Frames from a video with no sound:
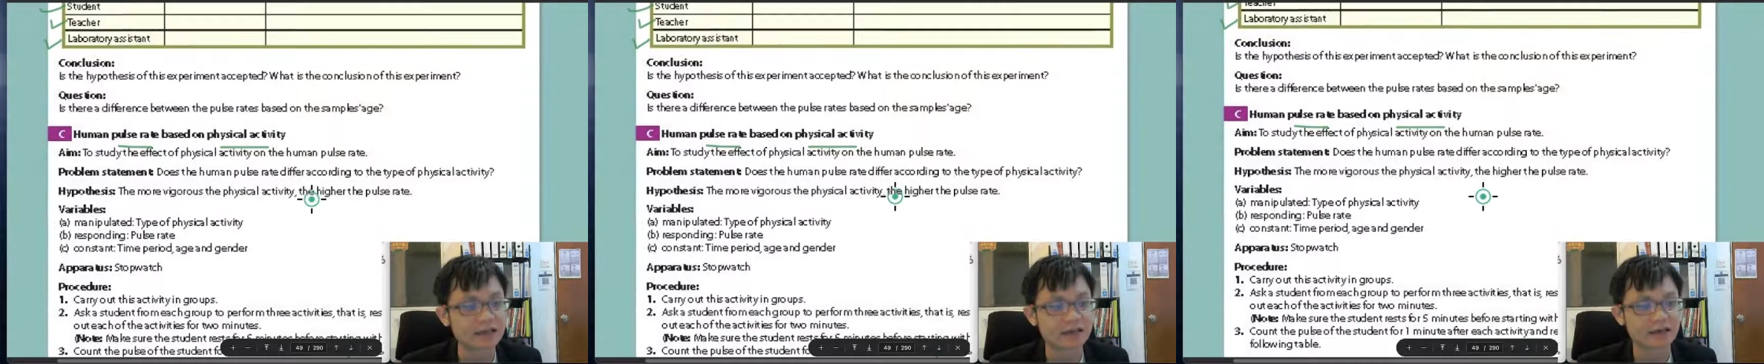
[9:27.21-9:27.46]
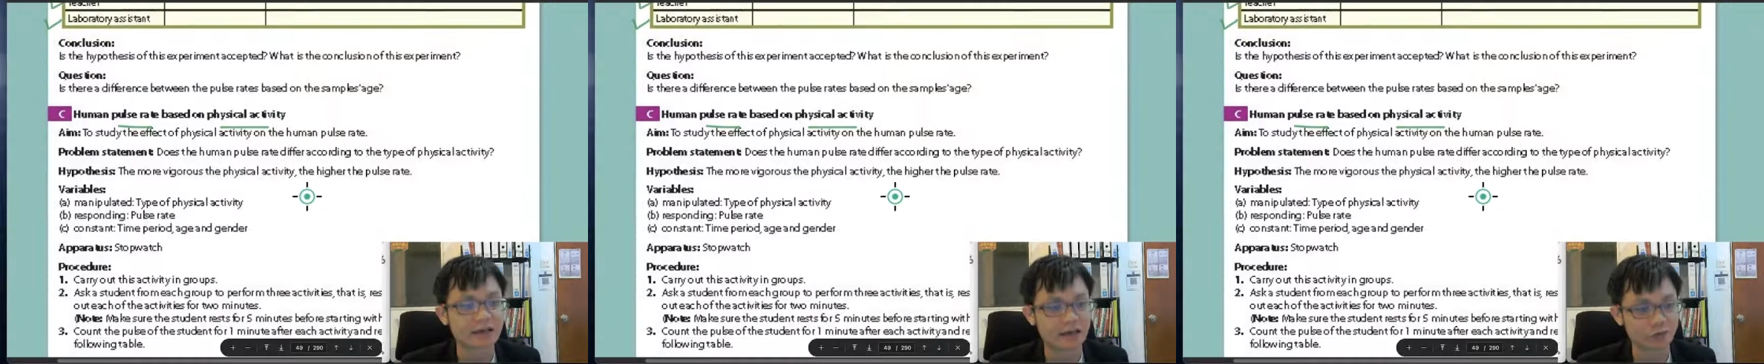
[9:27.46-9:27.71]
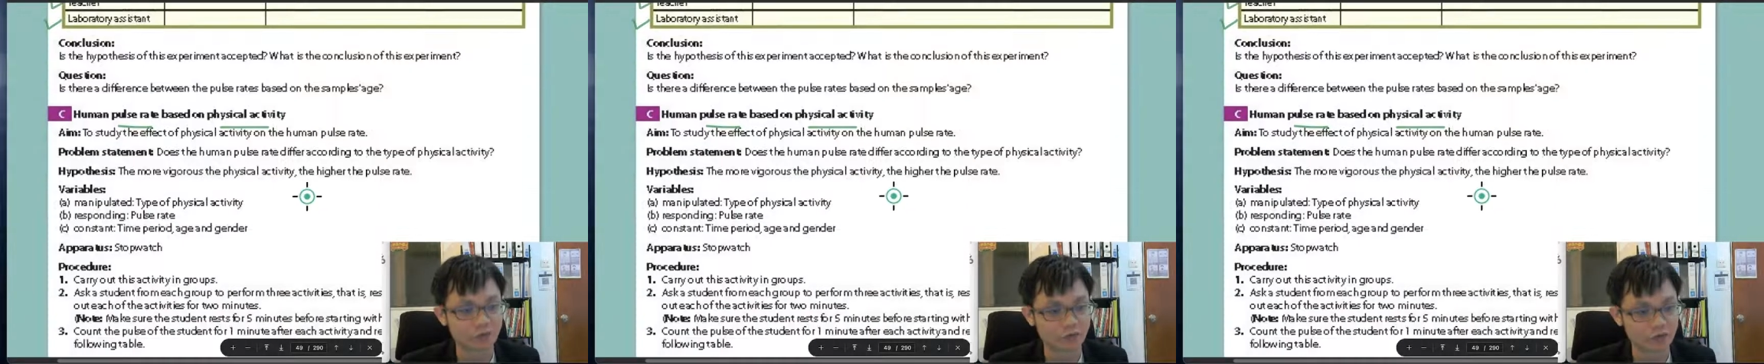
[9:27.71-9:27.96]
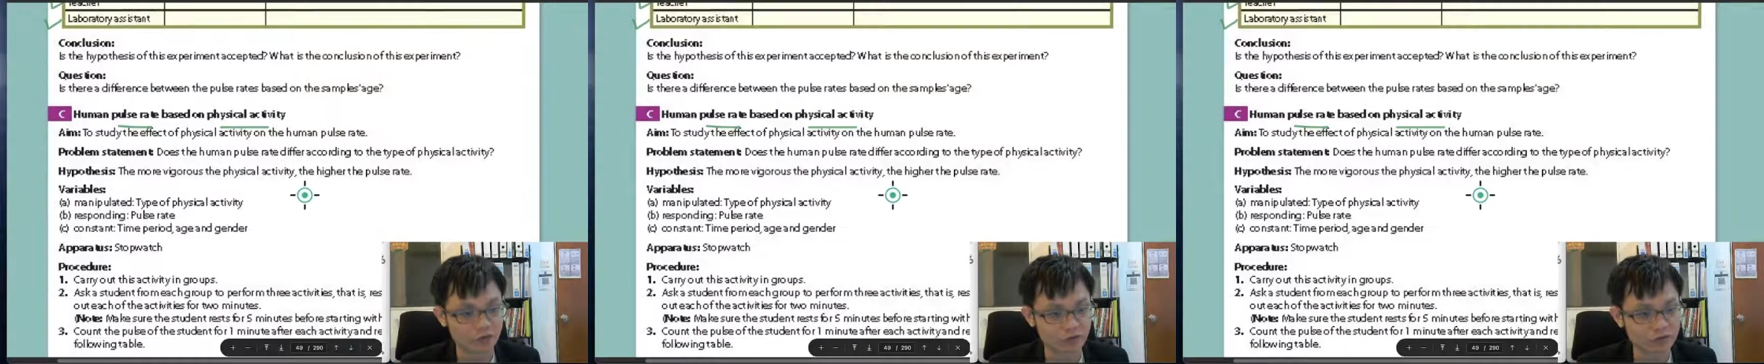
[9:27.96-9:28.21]
Up to
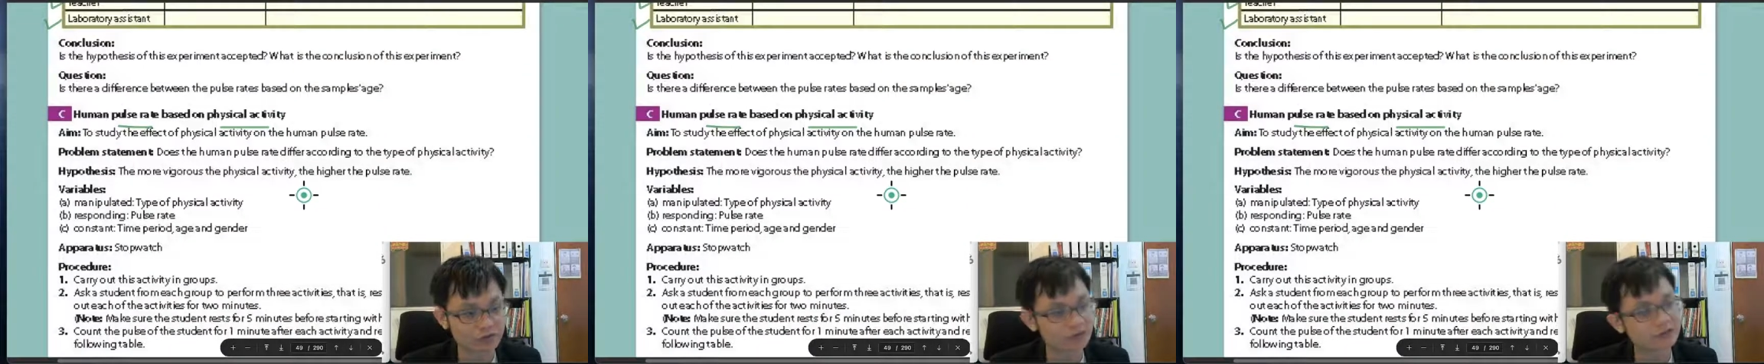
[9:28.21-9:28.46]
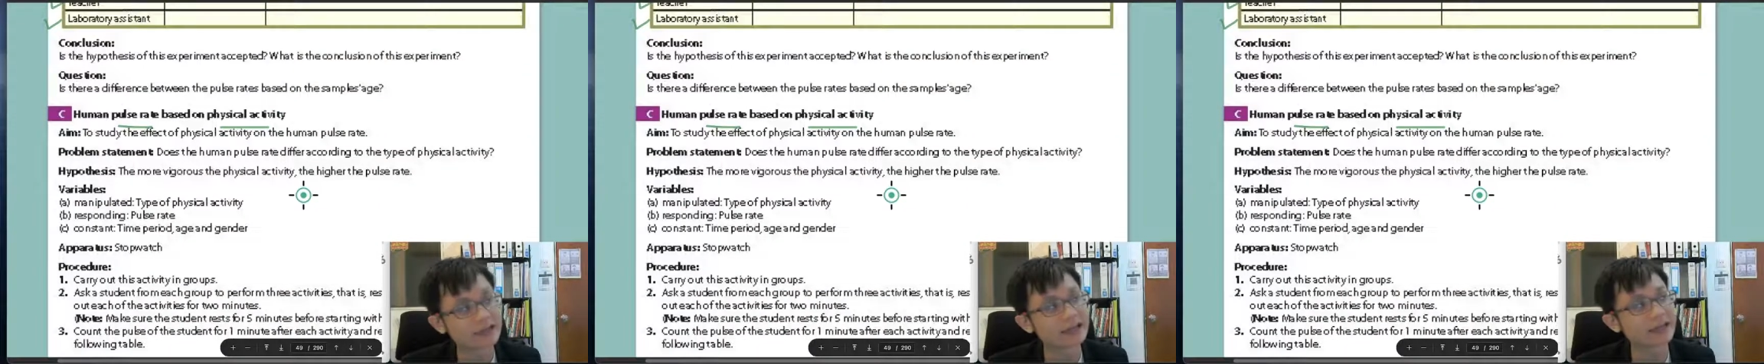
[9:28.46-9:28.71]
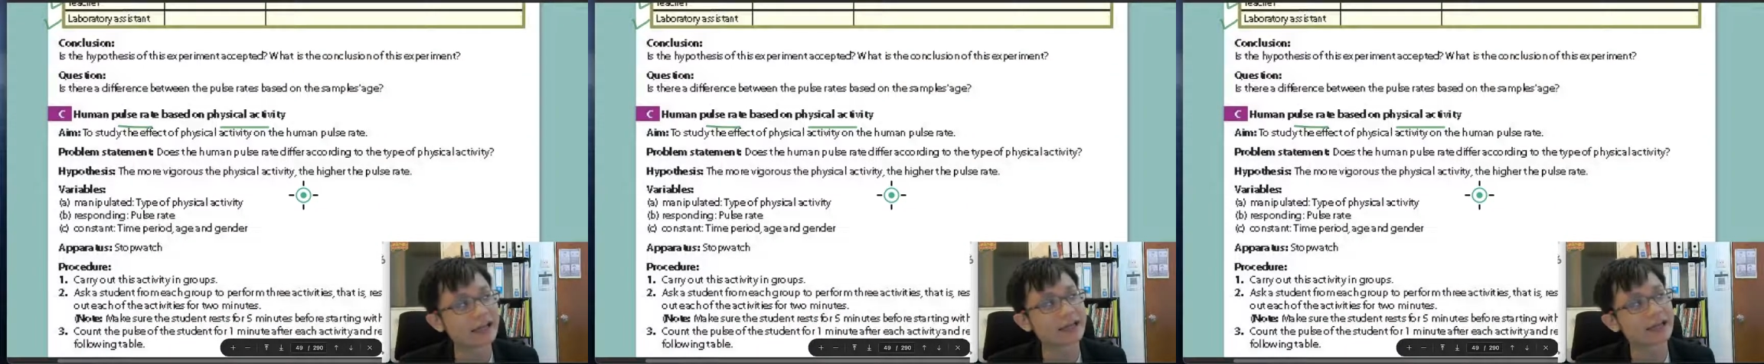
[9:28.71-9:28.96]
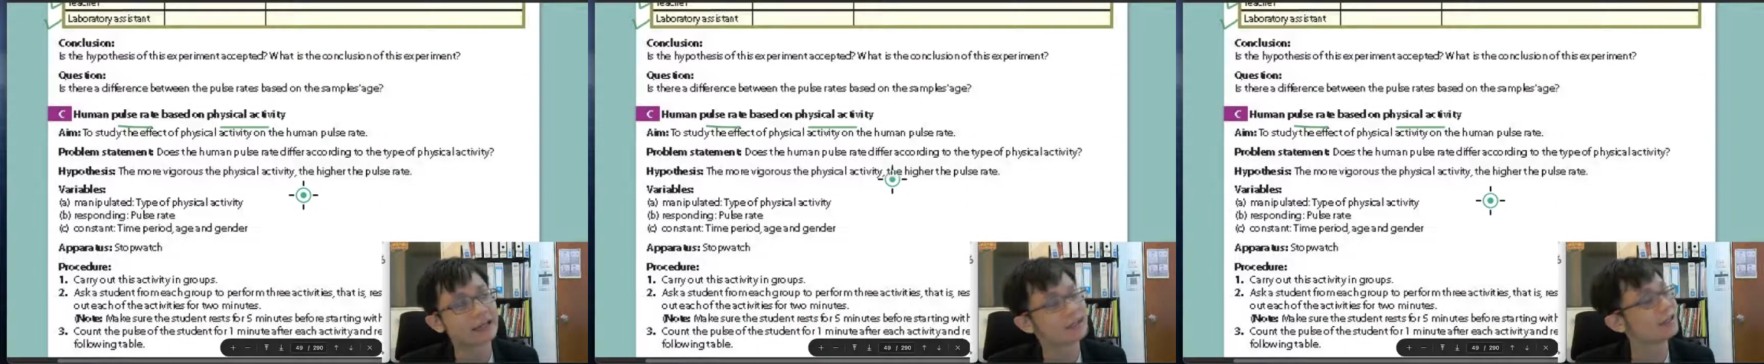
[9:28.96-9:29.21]
you. You say that
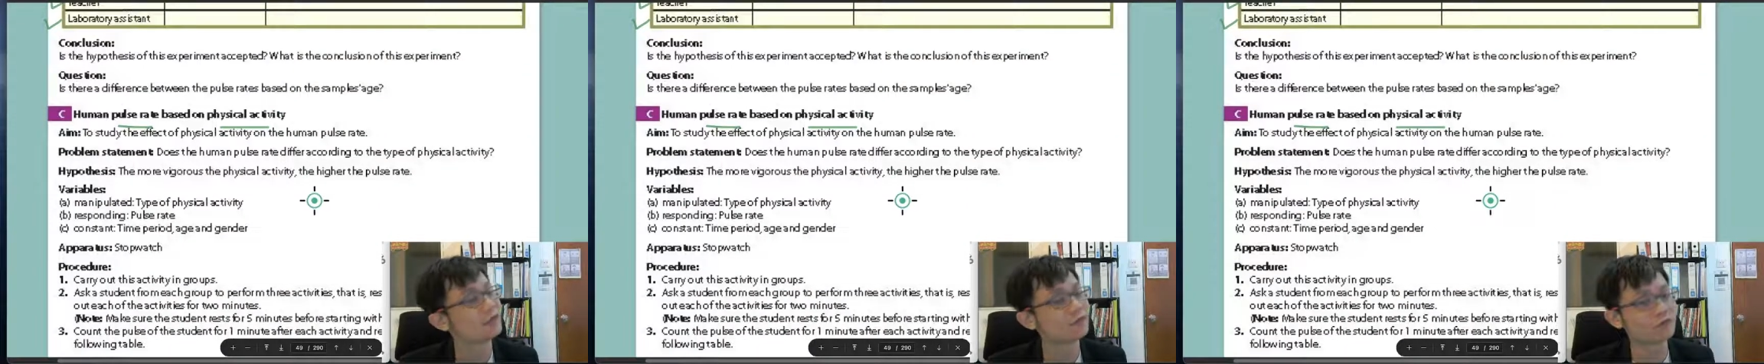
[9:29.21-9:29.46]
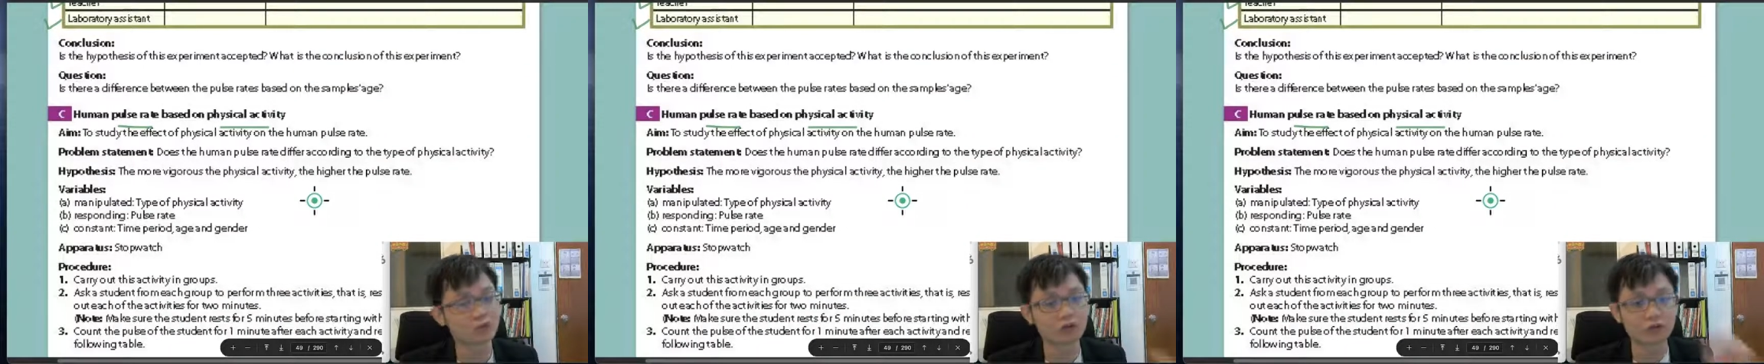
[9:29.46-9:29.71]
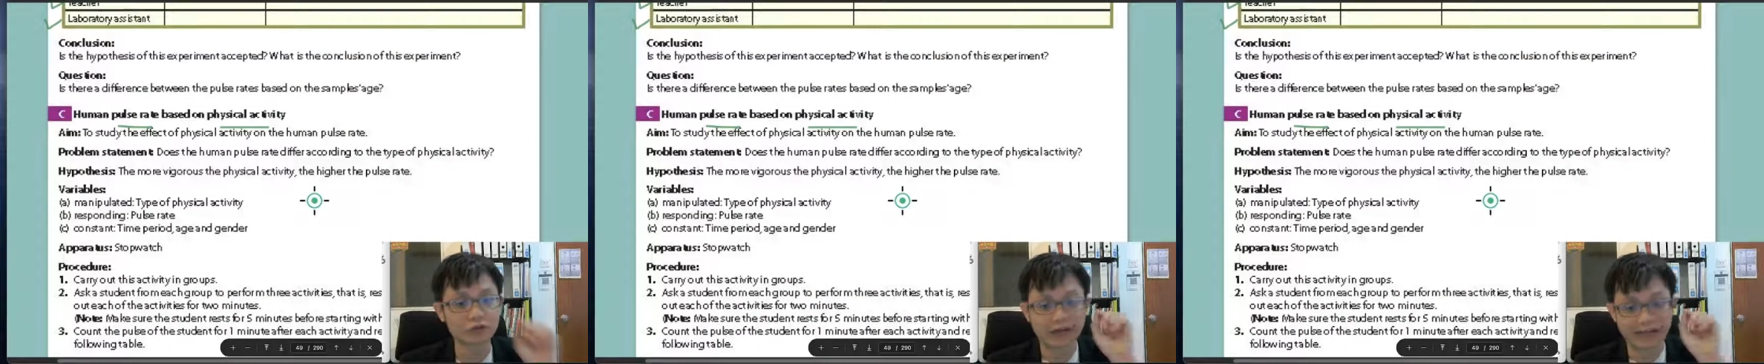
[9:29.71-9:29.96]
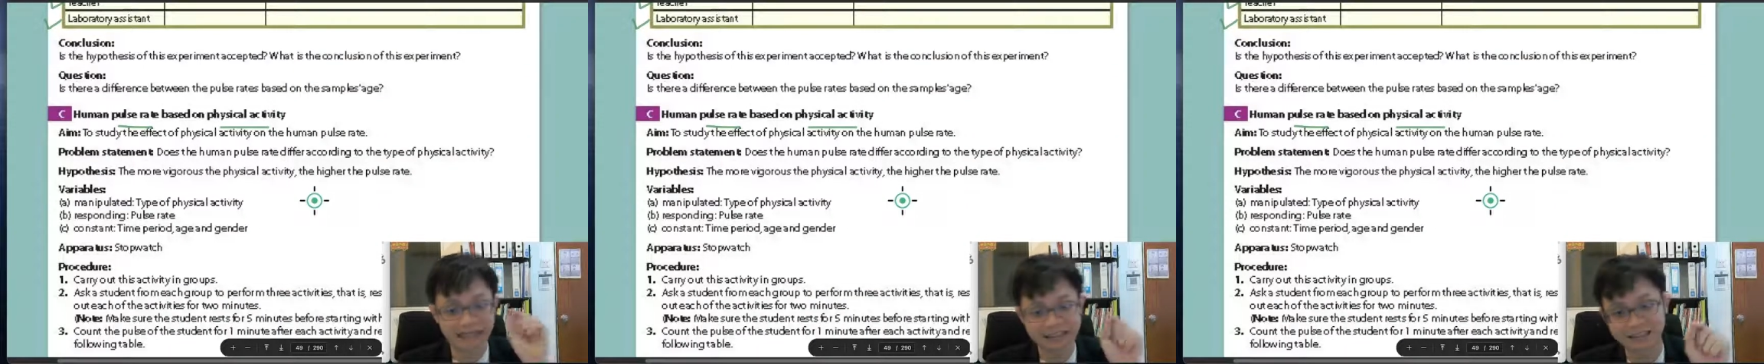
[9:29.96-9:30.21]
if you
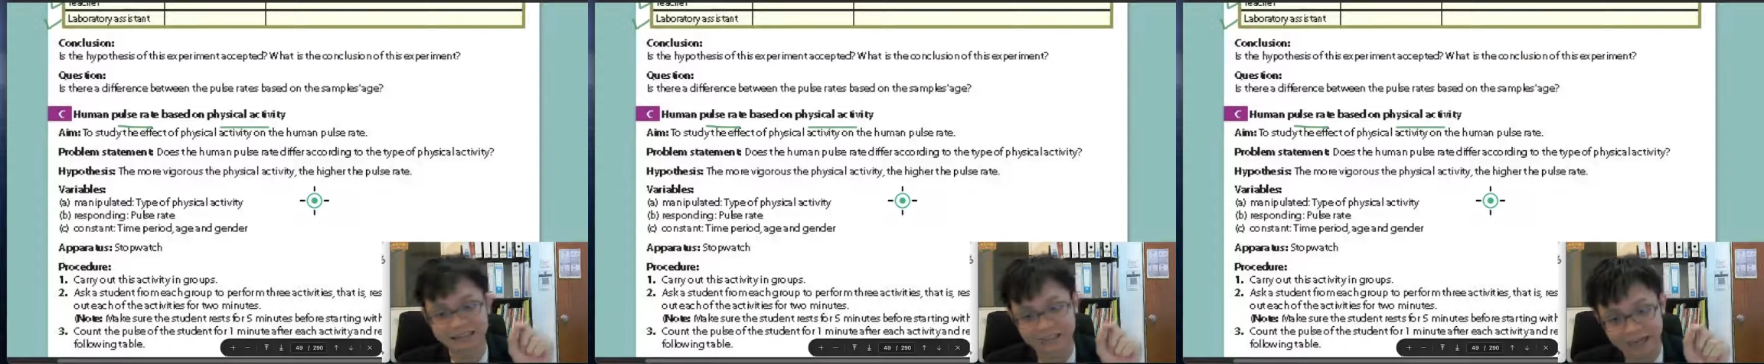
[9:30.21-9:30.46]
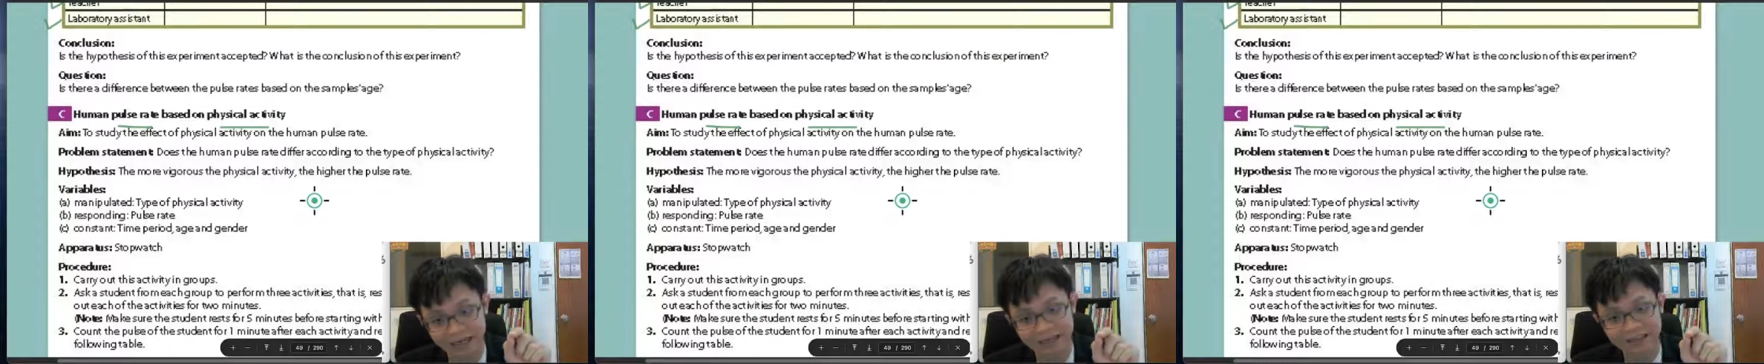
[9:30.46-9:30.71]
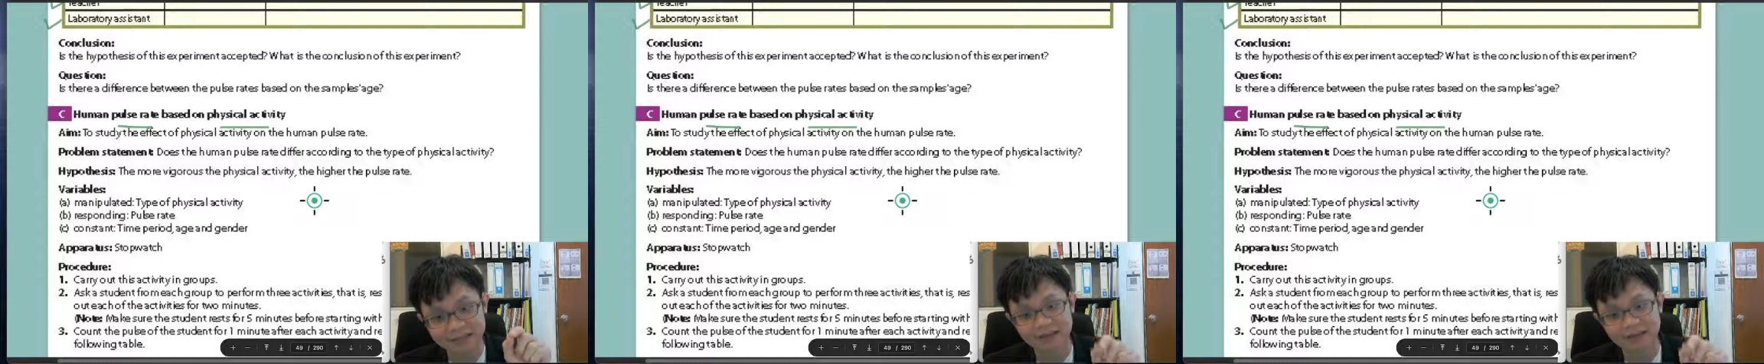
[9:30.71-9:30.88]
exercise,